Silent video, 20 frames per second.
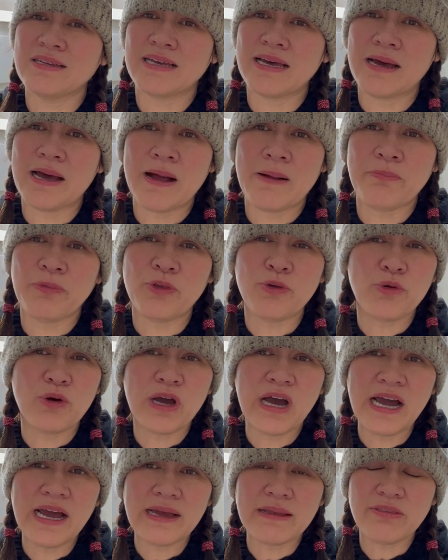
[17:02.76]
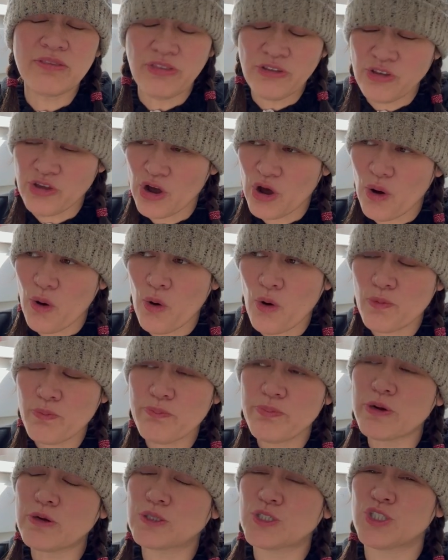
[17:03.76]
Um, you are your own
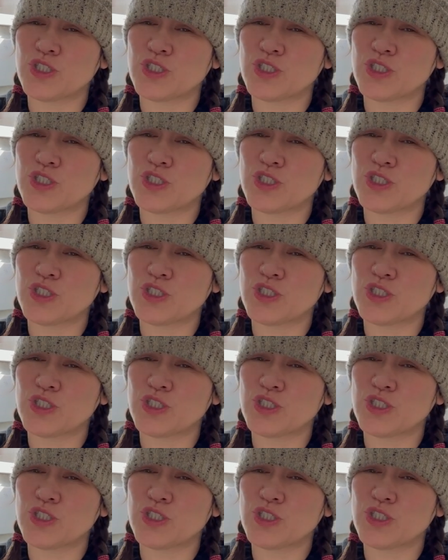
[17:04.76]
bird